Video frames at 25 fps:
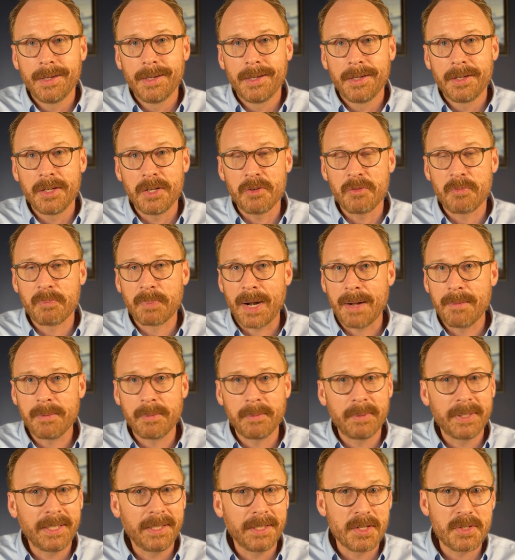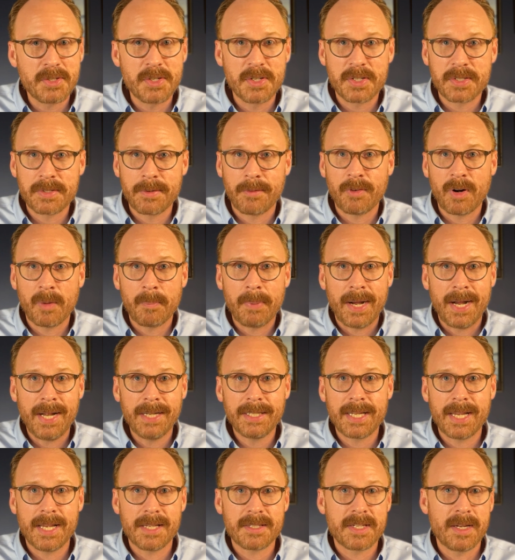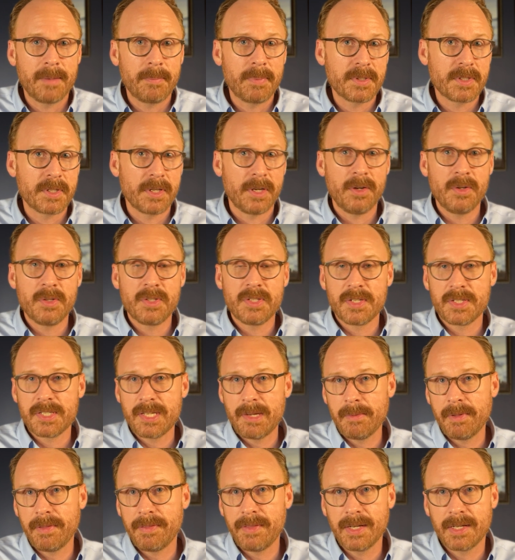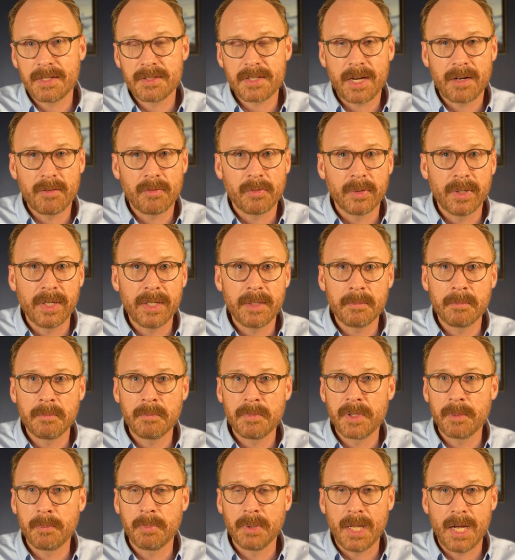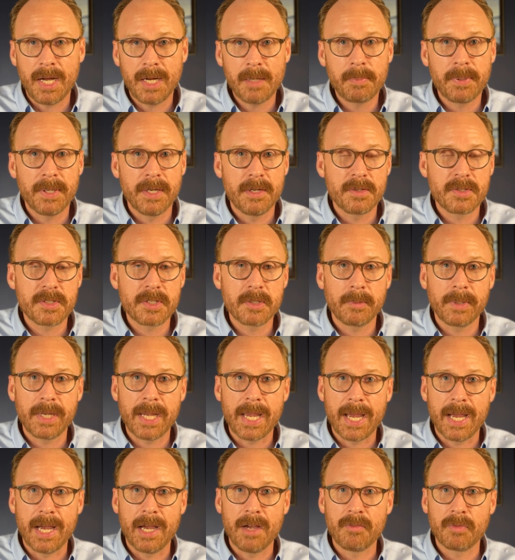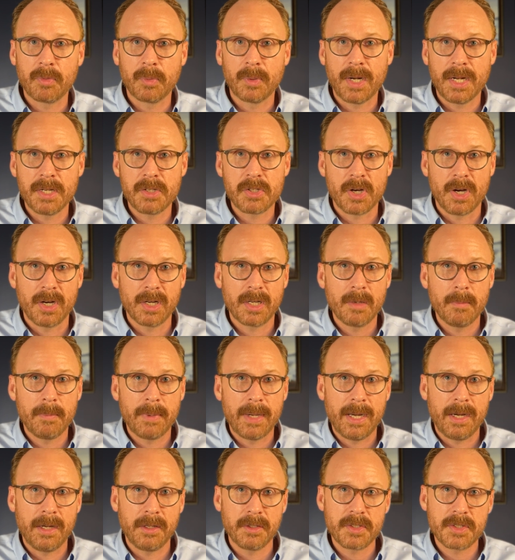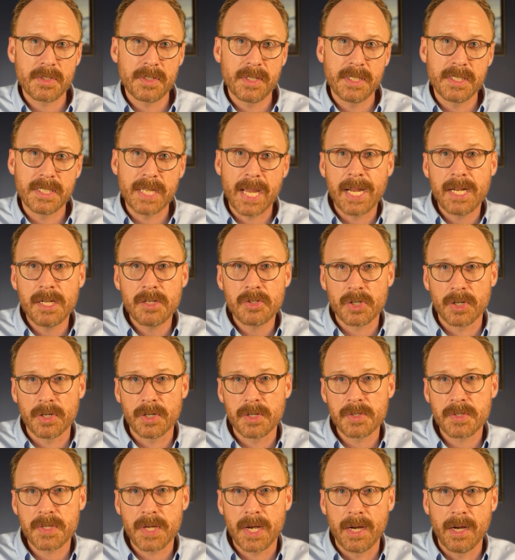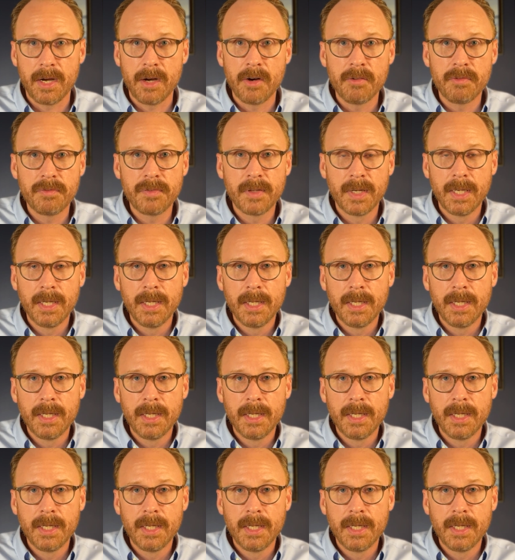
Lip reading: You've probably listened to some of our podcast episodes and some of the things I've written, the blog posts that we have, where I talk about the dangers of